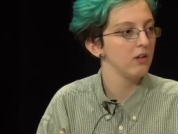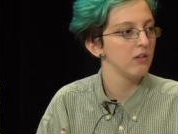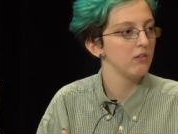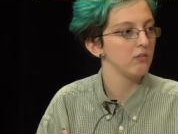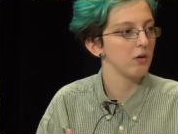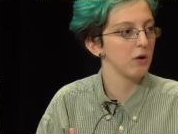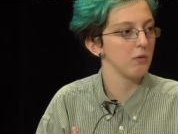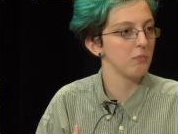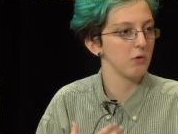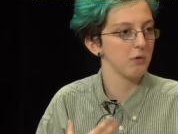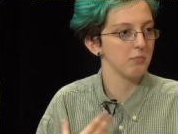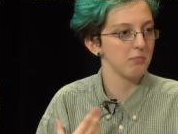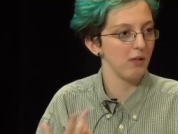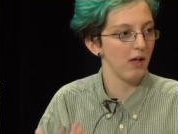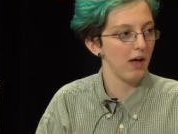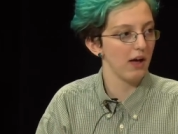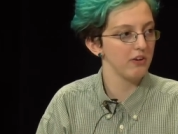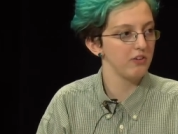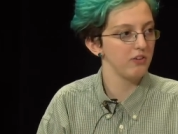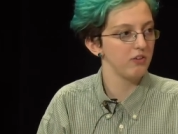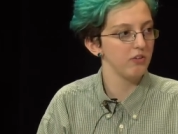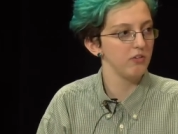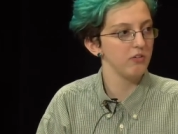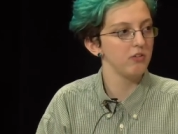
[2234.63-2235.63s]
and reply
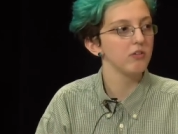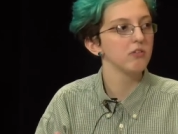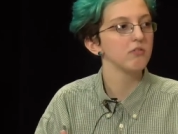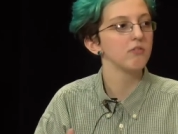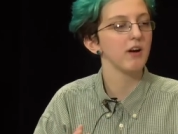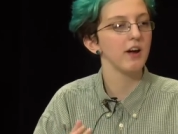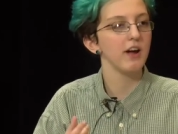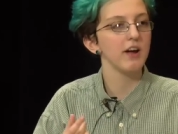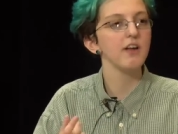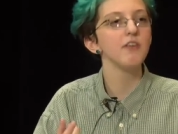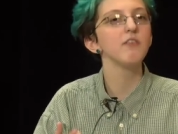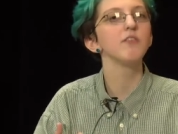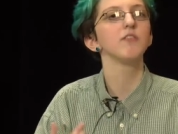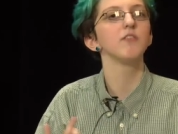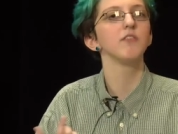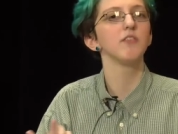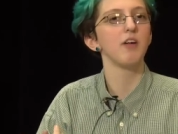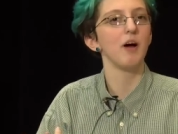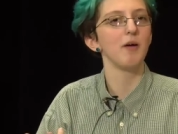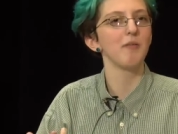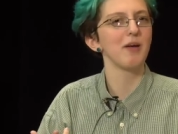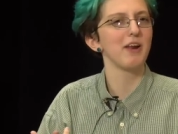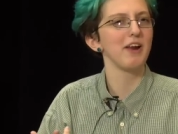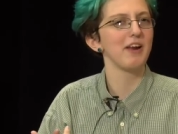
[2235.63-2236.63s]
to, right?
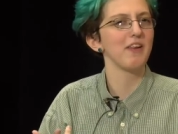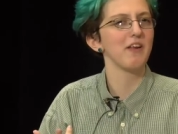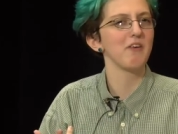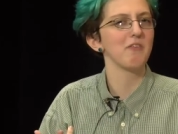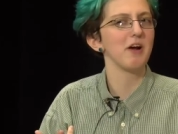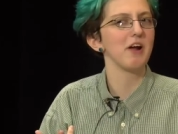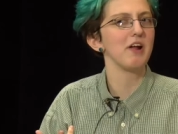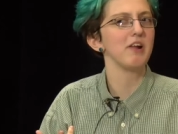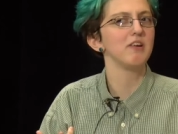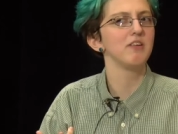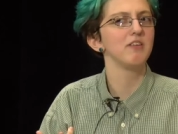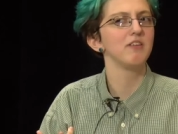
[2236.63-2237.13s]
I'm getting that right.